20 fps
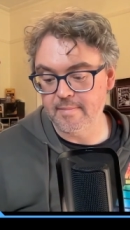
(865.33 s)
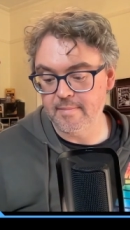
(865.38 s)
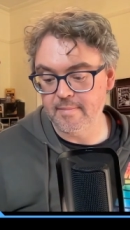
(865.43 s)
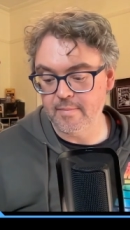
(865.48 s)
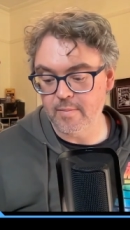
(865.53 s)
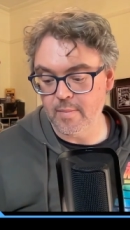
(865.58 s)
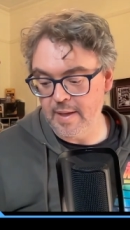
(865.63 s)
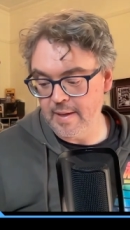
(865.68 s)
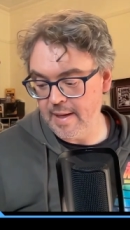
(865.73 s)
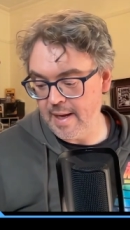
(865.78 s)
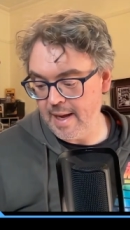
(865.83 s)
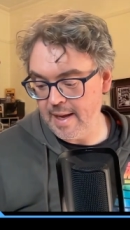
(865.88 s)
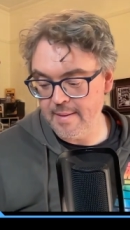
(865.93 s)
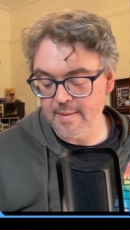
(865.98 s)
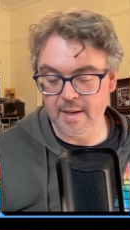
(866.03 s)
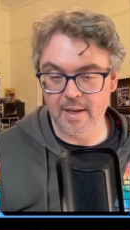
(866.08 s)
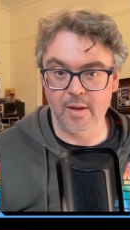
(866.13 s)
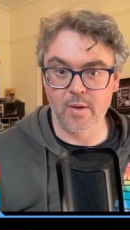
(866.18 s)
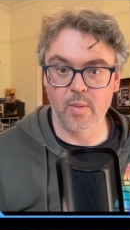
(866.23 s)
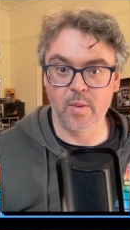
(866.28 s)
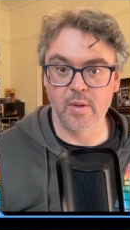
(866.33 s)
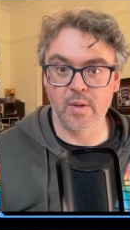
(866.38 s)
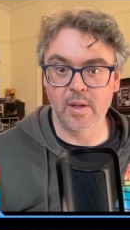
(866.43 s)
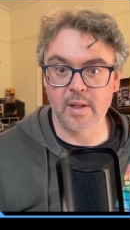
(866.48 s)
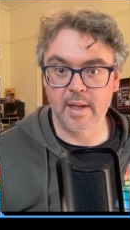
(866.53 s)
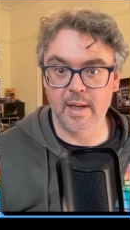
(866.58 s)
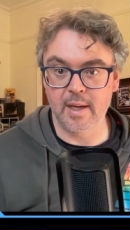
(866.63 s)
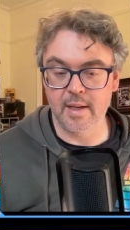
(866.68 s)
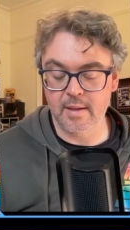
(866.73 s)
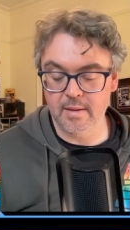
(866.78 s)
One day he will
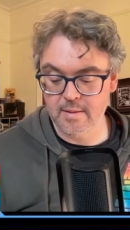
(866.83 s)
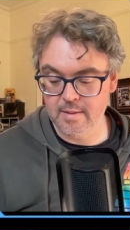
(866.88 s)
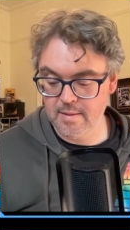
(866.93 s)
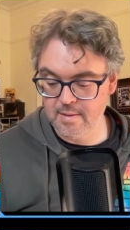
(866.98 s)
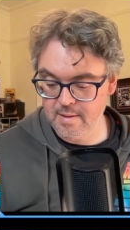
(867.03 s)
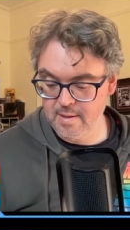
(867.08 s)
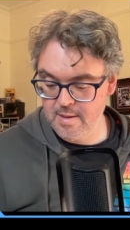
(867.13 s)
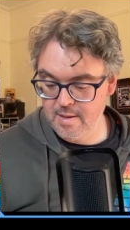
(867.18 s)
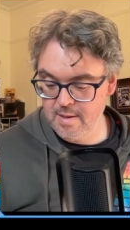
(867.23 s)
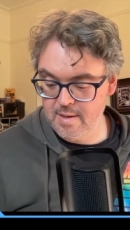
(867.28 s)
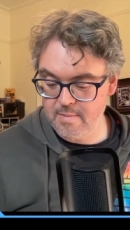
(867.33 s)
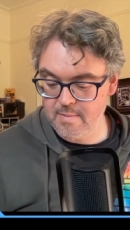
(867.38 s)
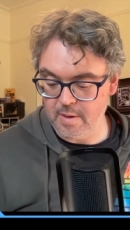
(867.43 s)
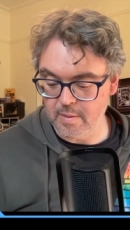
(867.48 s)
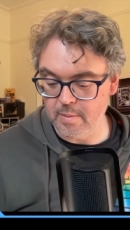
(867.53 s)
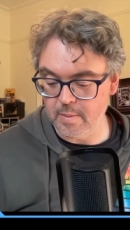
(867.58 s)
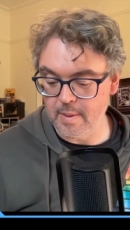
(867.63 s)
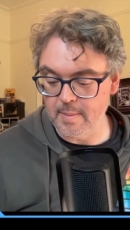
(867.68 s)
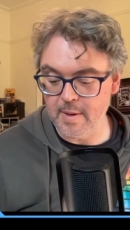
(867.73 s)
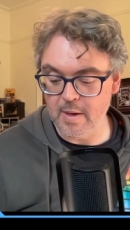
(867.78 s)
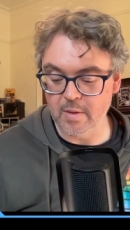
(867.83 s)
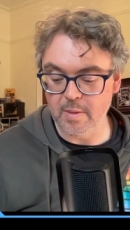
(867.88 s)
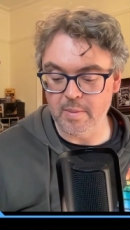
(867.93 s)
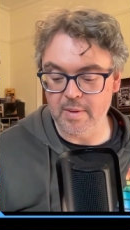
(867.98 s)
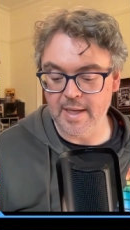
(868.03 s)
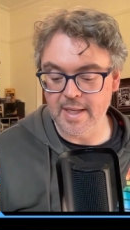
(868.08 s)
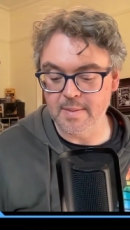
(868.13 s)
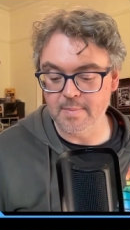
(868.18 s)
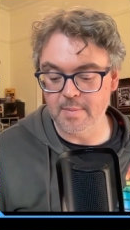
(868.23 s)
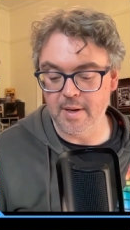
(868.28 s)
uh, probably be
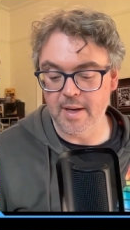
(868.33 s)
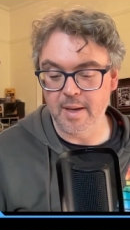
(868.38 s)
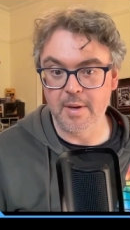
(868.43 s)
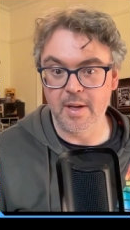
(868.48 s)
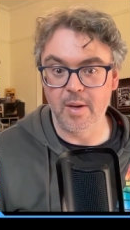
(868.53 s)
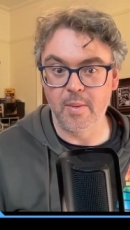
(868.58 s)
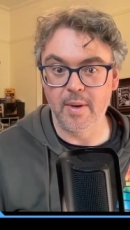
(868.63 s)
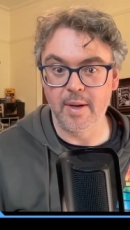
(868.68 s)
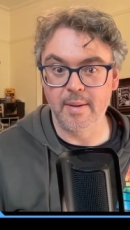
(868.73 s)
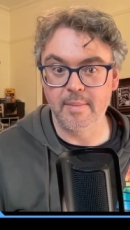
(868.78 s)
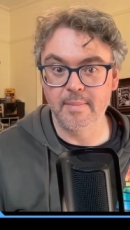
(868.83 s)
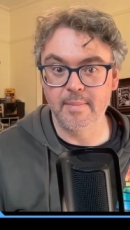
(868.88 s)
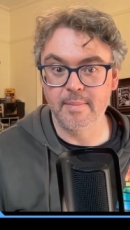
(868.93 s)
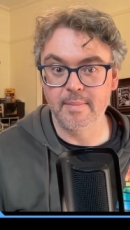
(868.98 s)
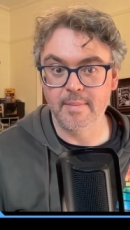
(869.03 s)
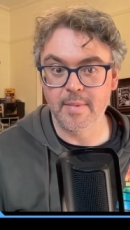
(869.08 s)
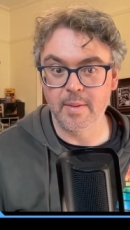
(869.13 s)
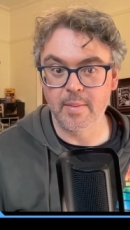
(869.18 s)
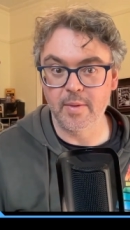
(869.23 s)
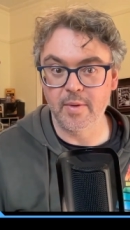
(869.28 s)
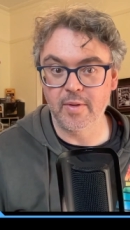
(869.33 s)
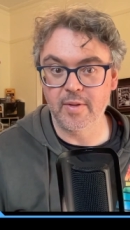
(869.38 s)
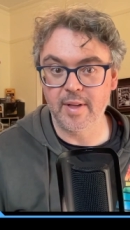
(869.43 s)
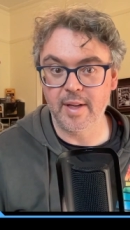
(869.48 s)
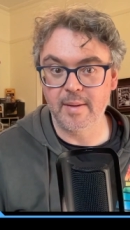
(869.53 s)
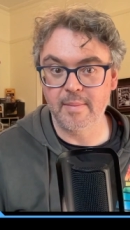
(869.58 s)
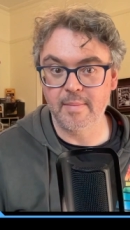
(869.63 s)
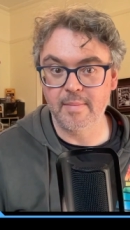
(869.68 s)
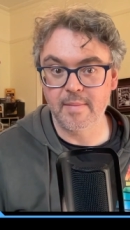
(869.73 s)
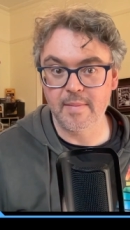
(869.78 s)
replaced by a better one, but we'll
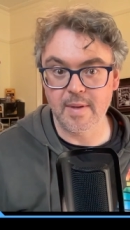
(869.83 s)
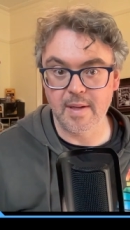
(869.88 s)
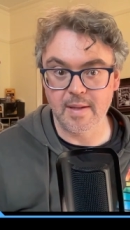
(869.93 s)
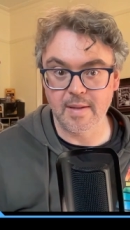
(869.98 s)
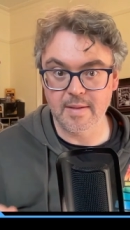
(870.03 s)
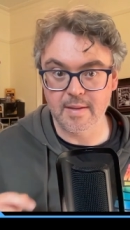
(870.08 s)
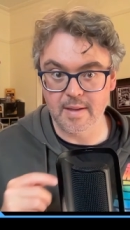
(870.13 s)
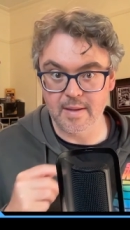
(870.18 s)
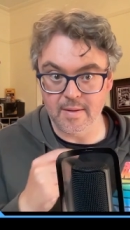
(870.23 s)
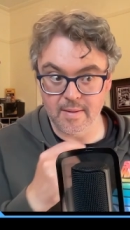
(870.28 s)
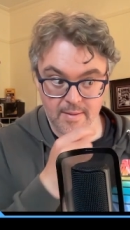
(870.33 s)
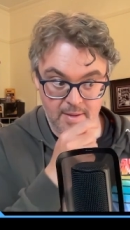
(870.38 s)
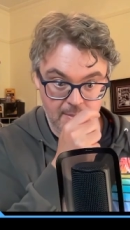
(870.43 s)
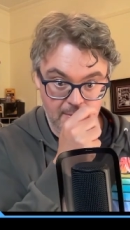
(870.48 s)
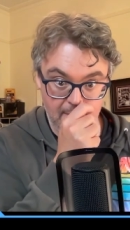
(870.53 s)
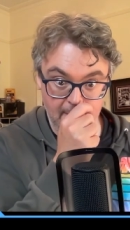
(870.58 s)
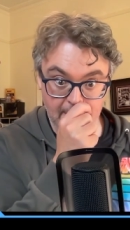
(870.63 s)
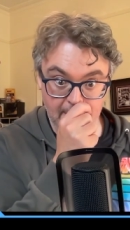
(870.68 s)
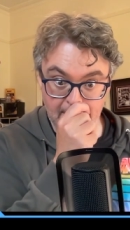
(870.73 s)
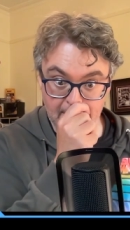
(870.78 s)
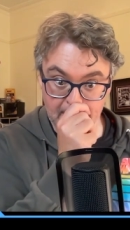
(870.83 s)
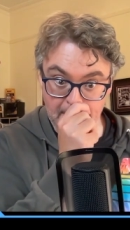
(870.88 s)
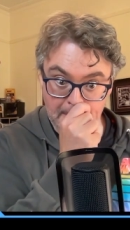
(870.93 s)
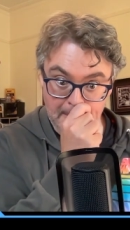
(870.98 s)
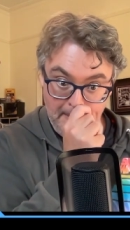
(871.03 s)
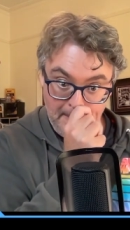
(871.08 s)
see. You can sit there on top of R2.